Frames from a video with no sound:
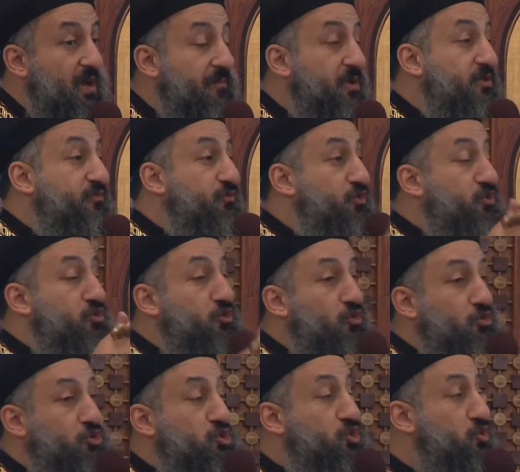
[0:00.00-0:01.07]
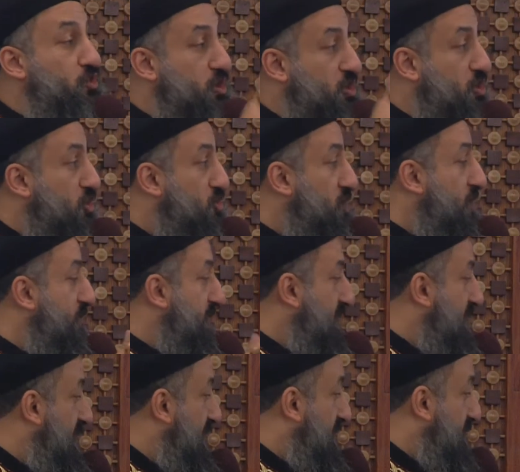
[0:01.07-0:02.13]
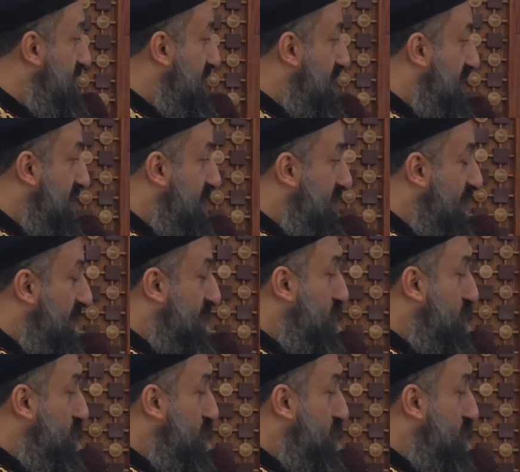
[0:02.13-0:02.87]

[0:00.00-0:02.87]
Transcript: But for those who were caught up in Hades, that